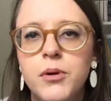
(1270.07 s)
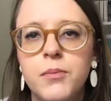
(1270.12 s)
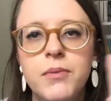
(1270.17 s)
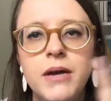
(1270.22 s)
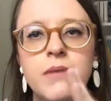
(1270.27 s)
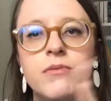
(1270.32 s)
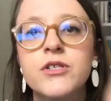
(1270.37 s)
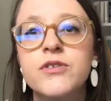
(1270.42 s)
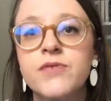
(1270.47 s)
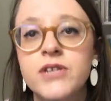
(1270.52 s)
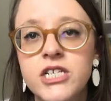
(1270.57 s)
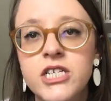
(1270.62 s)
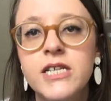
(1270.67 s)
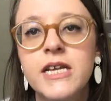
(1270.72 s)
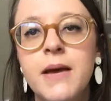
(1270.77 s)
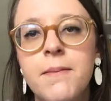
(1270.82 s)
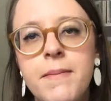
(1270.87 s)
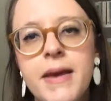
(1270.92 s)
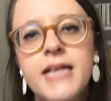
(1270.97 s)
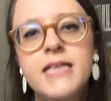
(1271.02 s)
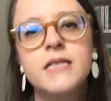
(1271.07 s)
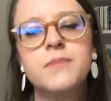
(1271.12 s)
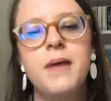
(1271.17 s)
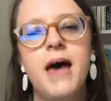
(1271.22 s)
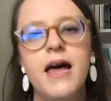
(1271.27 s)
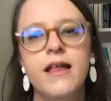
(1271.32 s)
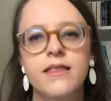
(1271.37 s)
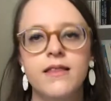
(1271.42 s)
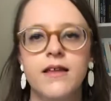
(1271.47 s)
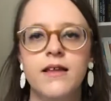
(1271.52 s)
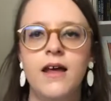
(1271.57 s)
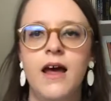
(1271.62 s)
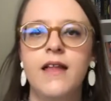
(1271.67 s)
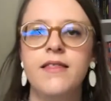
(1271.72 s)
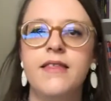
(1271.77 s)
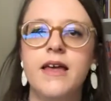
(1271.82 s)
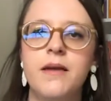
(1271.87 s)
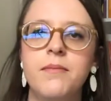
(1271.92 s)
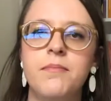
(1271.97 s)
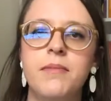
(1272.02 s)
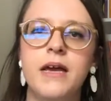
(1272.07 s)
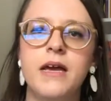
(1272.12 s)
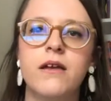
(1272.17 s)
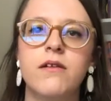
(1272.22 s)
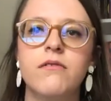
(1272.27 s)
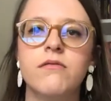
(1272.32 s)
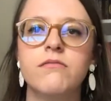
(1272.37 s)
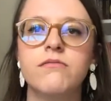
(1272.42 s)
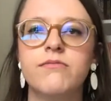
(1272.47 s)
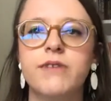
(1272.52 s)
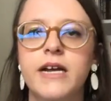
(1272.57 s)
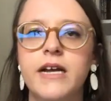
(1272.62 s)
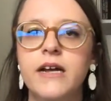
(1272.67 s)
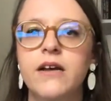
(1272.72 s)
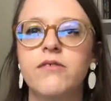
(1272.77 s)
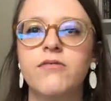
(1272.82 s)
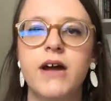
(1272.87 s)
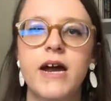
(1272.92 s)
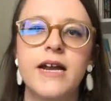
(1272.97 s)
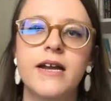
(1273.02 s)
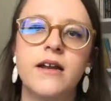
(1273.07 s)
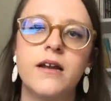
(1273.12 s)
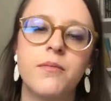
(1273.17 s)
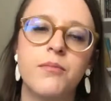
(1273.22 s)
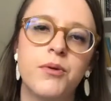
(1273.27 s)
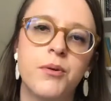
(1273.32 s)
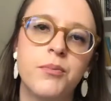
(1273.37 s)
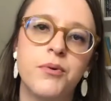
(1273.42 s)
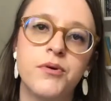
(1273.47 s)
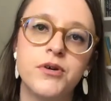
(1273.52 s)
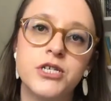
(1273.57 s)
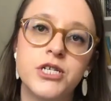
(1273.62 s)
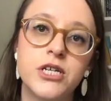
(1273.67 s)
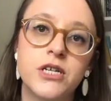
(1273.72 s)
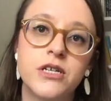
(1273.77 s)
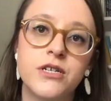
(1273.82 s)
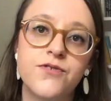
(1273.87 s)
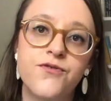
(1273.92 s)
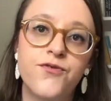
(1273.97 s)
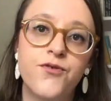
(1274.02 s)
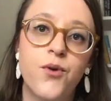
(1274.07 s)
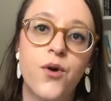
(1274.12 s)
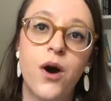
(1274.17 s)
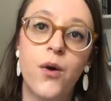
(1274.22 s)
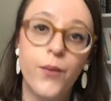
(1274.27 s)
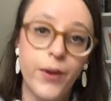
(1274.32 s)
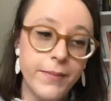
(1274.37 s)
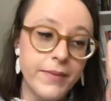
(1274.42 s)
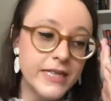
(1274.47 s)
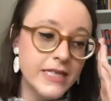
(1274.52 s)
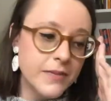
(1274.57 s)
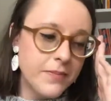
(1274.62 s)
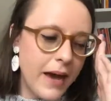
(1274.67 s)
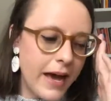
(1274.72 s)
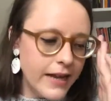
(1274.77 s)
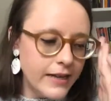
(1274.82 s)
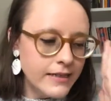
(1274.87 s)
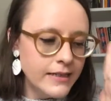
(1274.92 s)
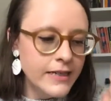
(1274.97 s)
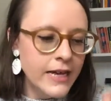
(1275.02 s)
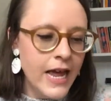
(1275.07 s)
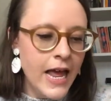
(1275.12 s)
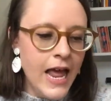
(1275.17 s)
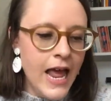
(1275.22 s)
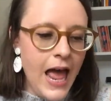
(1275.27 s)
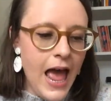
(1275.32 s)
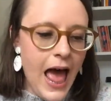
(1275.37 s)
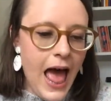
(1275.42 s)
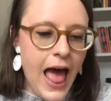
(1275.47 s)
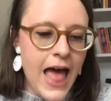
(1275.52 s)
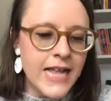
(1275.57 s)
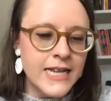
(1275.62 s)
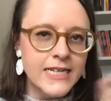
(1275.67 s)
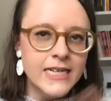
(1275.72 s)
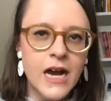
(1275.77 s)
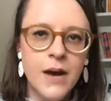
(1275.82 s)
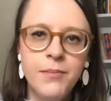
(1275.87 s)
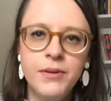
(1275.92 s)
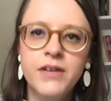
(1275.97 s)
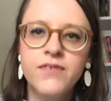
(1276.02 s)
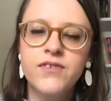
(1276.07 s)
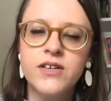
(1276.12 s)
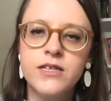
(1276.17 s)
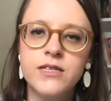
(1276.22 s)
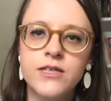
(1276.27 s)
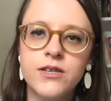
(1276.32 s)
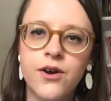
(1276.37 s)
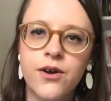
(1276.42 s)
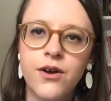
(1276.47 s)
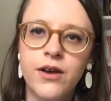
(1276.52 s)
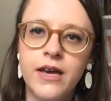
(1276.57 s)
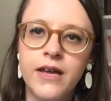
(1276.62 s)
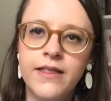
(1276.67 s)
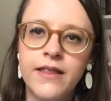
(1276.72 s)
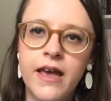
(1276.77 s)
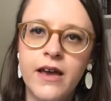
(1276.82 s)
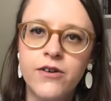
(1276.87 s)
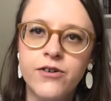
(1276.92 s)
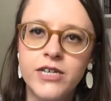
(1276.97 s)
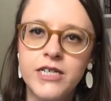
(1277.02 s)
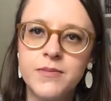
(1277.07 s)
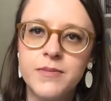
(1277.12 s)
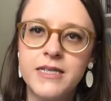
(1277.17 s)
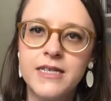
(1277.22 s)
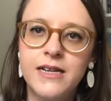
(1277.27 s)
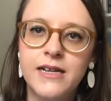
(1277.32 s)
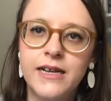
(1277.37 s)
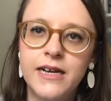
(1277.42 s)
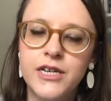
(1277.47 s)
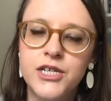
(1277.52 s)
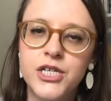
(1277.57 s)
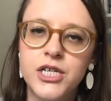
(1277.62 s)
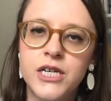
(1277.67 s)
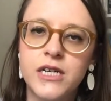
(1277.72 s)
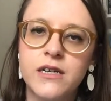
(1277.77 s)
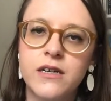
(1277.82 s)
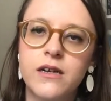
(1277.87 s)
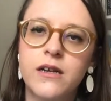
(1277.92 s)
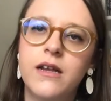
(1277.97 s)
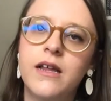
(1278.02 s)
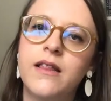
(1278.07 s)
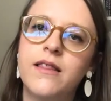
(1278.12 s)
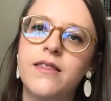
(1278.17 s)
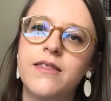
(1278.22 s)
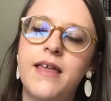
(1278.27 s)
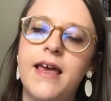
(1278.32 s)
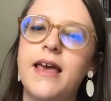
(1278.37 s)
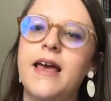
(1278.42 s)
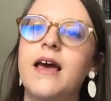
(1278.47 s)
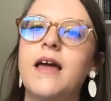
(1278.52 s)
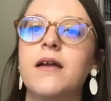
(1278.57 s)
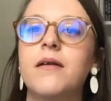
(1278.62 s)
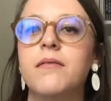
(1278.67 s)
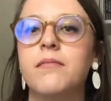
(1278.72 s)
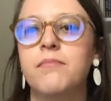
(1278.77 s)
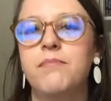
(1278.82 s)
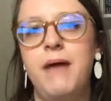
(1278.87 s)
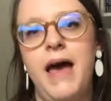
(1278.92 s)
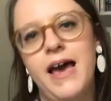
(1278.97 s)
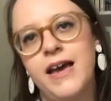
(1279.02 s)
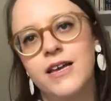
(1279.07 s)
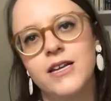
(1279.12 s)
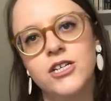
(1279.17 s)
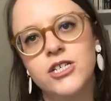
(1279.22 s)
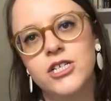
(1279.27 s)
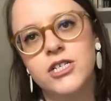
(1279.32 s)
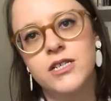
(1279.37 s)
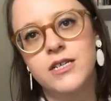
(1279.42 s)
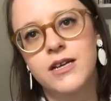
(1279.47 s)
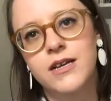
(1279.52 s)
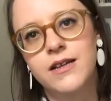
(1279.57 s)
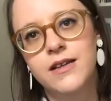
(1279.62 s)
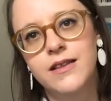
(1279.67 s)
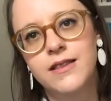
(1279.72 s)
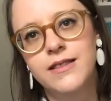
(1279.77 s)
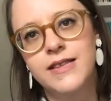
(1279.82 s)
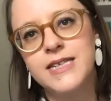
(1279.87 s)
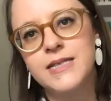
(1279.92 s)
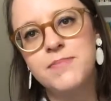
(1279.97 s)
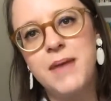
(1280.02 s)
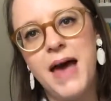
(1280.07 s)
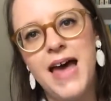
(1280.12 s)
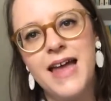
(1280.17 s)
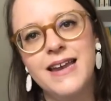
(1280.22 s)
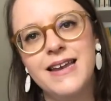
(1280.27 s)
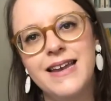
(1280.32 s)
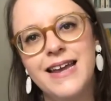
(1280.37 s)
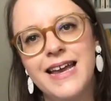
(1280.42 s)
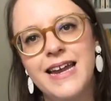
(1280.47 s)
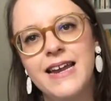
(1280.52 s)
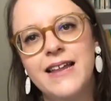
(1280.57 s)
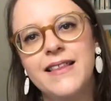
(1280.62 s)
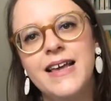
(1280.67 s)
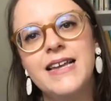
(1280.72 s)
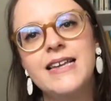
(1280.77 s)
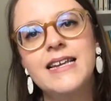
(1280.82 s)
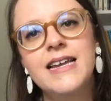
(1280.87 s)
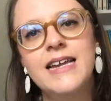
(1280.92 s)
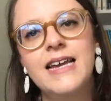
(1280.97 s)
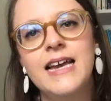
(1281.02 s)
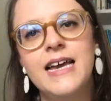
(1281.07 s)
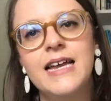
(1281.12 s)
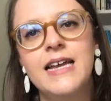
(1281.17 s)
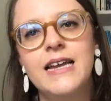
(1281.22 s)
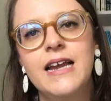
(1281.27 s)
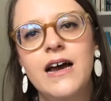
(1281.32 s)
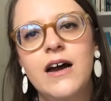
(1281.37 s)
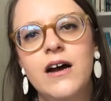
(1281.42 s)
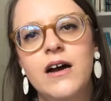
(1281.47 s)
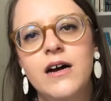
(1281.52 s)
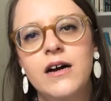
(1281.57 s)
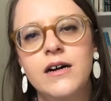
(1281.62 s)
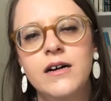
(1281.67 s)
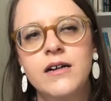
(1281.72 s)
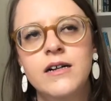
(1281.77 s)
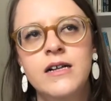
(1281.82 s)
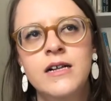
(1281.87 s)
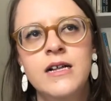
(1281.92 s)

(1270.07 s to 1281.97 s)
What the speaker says: it was originally a men's pattern that had then been regraded and proportioned for a women's pattern. And a couple of years ago in their Christmas collection, they had packaged this pattern in and they'd knit it in a